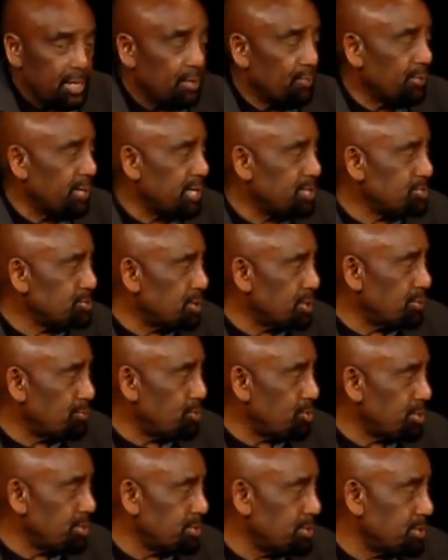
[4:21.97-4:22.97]
And when I saw
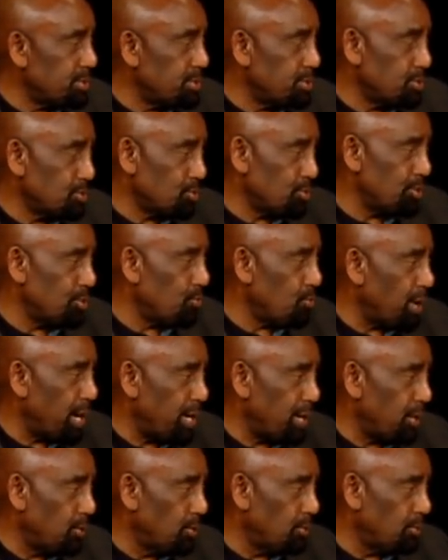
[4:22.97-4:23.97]
the president, the Great
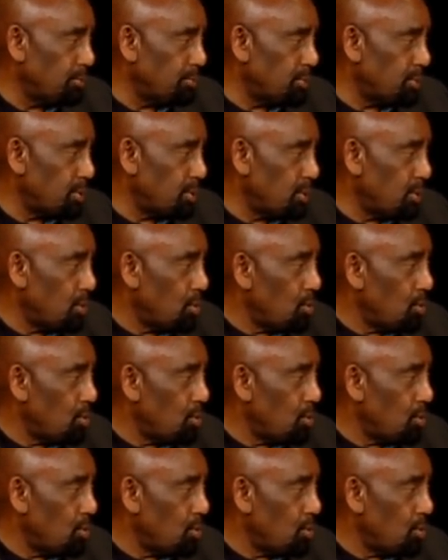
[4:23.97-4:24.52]
White Hope,